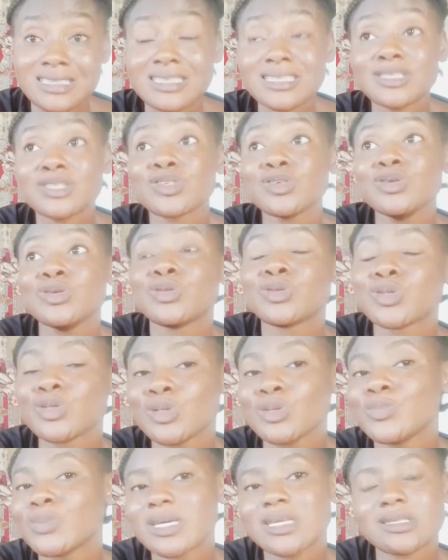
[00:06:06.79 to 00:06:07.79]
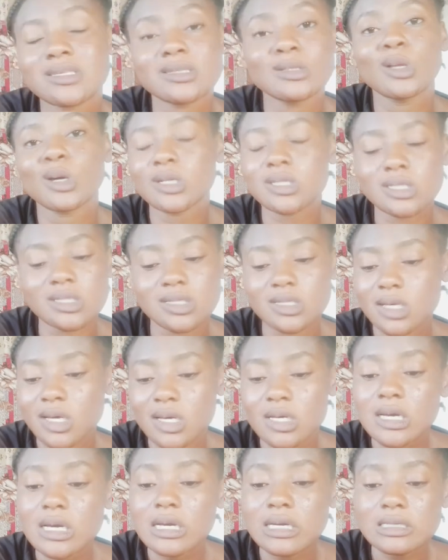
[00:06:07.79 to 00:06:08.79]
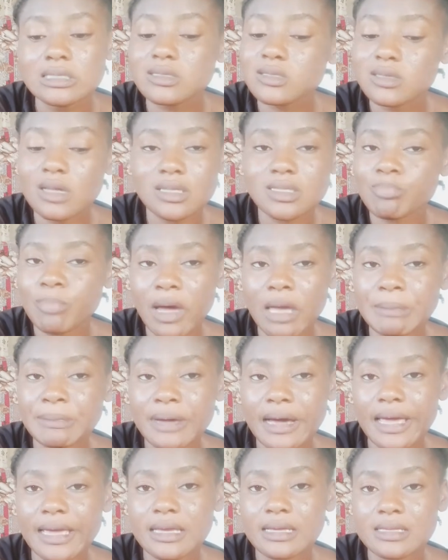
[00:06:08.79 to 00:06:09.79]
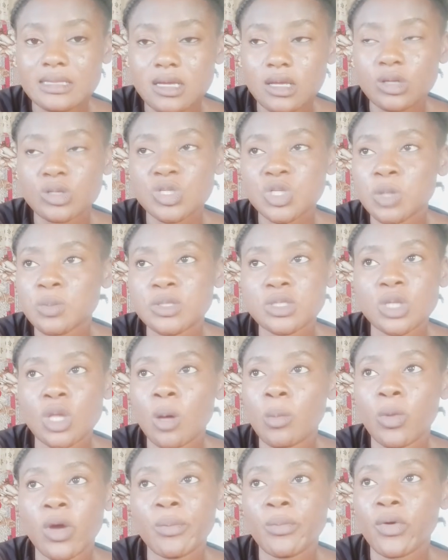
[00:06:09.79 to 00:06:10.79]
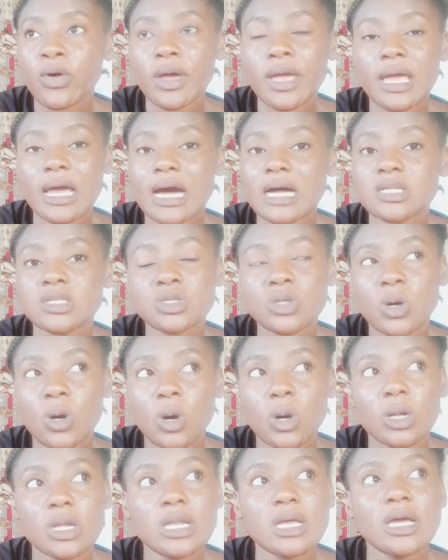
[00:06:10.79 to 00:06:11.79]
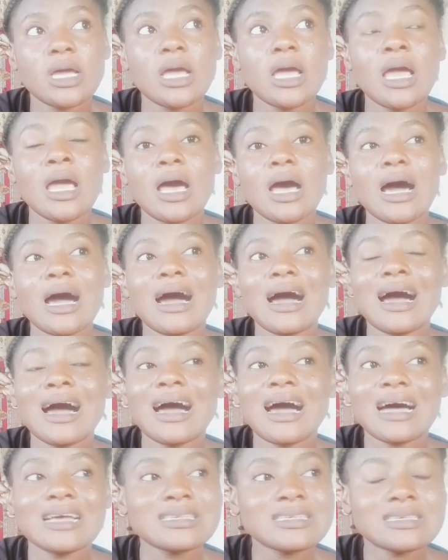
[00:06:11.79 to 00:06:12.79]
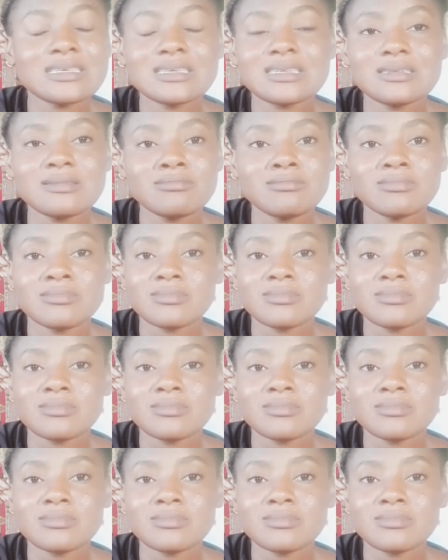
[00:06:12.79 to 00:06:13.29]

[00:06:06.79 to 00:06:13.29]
This YouTube is not... It's not my... The YouTube is not my at all. As in...